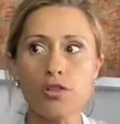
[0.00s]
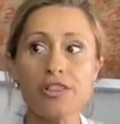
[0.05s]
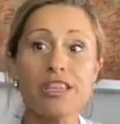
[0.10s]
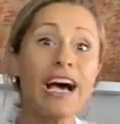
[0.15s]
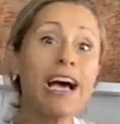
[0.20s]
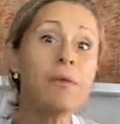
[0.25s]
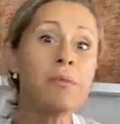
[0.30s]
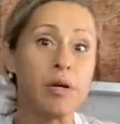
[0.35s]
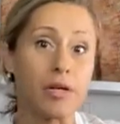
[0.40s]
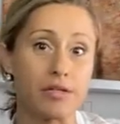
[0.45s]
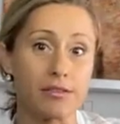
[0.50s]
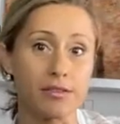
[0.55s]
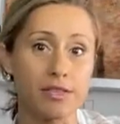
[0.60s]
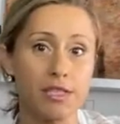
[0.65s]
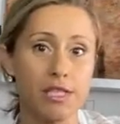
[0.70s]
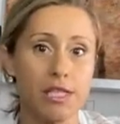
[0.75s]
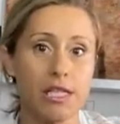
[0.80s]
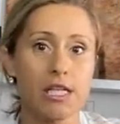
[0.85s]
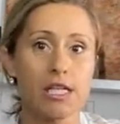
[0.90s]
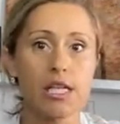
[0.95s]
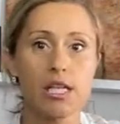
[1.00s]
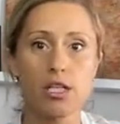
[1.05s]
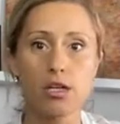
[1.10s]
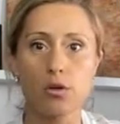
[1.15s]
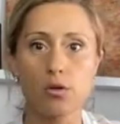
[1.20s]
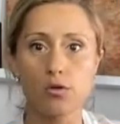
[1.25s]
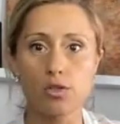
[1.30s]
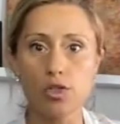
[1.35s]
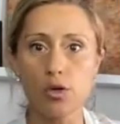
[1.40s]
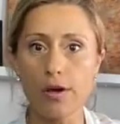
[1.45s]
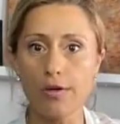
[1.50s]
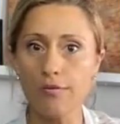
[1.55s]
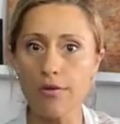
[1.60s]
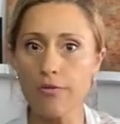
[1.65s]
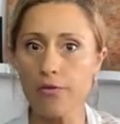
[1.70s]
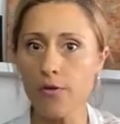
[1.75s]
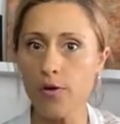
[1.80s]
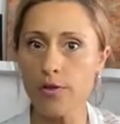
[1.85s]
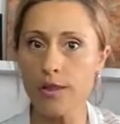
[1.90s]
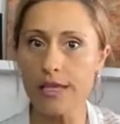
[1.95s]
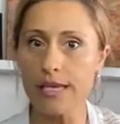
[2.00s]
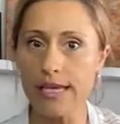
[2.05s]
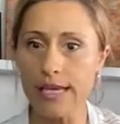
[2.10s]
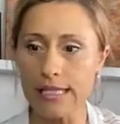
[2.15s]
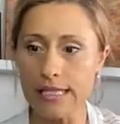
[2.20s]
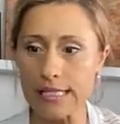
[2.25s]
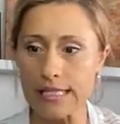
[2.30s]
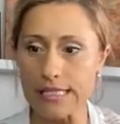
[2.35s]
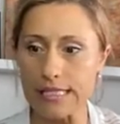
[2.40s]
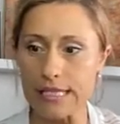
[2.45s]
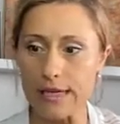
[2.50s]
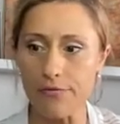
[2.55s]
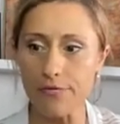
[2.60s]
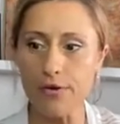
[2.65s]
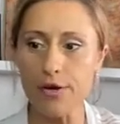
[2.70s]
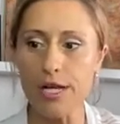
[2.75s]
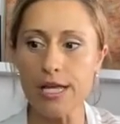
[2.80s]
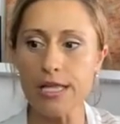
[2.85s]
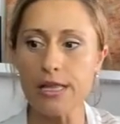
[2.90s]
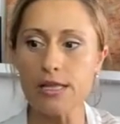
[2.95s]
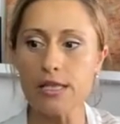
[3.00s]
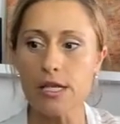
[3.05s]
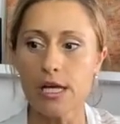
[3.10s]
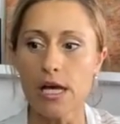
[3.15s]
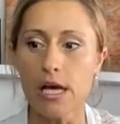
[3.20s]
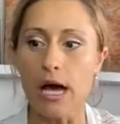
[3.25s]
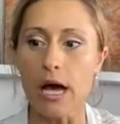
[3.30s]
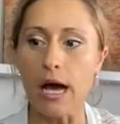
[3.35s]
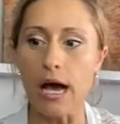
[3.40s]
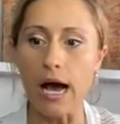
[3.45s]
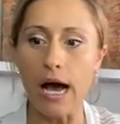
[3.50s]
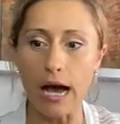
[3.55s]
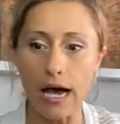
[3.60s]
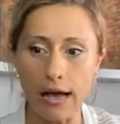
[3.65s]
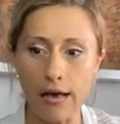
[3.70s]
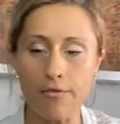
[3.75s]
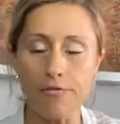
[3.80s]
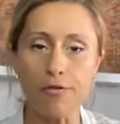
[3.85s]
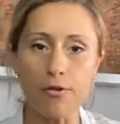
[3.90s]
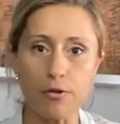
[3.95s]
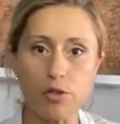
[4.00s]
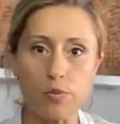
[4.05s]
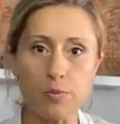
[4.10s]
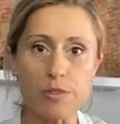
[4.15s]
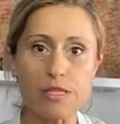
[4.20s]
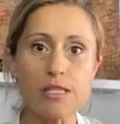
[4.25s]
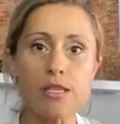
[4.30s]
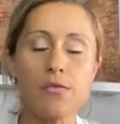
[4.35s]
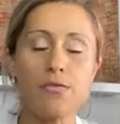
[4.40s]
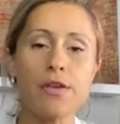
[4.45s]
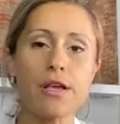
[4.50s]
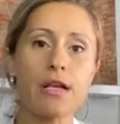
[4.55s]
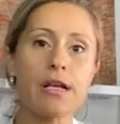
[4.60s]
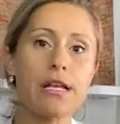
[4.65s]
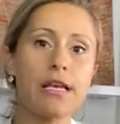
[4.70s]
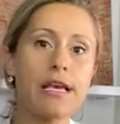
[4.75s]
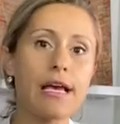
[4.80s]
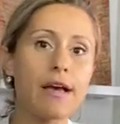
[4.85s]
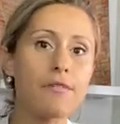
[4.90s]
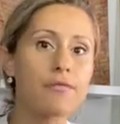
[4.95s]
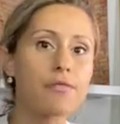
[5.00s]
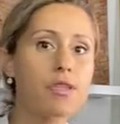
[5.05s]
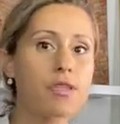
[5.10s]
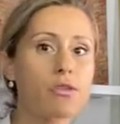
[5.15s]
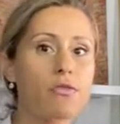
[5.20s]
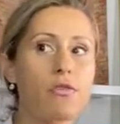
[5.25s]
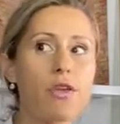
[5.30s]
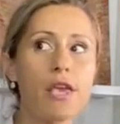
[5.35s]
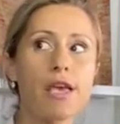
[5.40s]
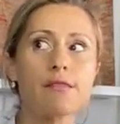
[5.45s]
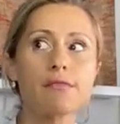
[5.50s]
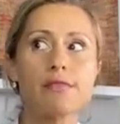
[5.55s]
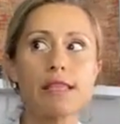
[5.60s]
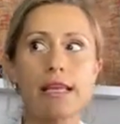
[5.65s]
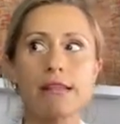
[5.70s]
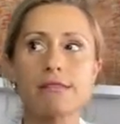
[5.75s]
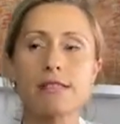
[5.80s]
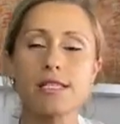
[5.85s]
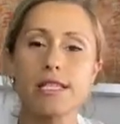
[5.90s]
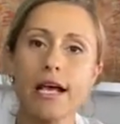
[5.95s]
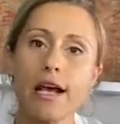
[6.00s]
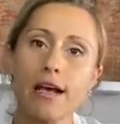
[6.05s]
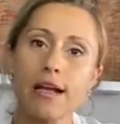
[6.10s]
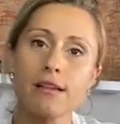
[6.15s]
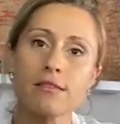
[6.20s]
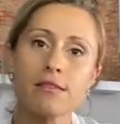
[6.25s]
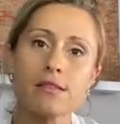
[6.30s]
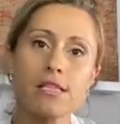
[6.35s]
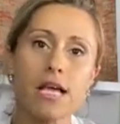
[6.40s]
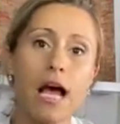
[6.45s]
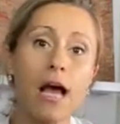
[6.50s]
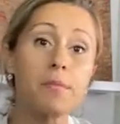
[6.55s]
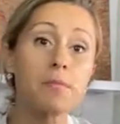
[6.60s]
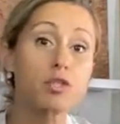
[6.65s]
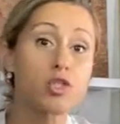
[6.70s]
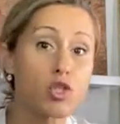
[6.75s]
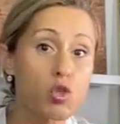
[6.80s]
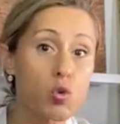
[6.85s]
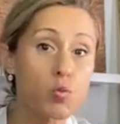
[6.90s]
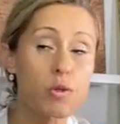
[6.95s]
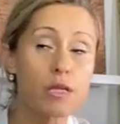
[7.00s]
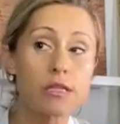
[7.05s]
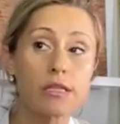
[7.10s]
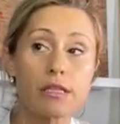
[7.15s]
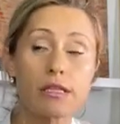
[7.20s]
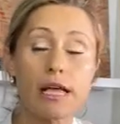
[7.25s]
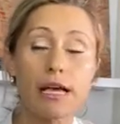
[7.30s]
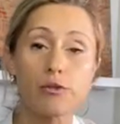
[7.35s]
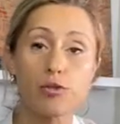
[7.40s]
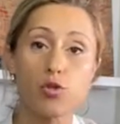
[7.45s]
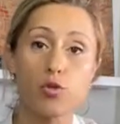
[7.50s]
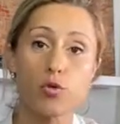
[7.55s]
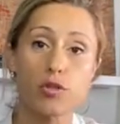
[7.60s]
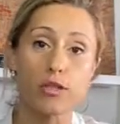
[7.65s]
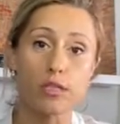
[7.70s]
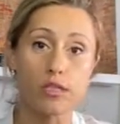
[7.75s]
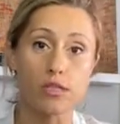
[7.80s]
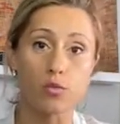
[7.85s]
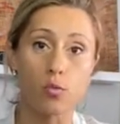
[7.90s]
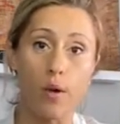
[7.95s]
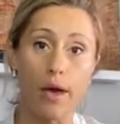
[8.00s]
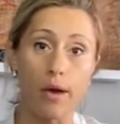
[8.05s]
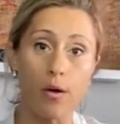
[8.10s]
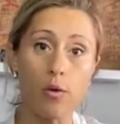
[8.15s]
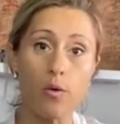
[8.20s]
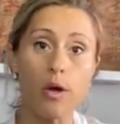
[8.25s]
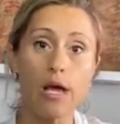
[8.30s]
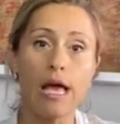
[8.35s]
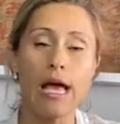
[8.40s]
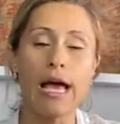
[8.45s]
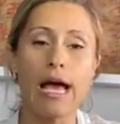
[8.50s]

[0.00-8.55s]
timer, you know. So every phone, again, it's different. iPhone specifically have 3 and 10 seconds. I'm assuming the Android as well.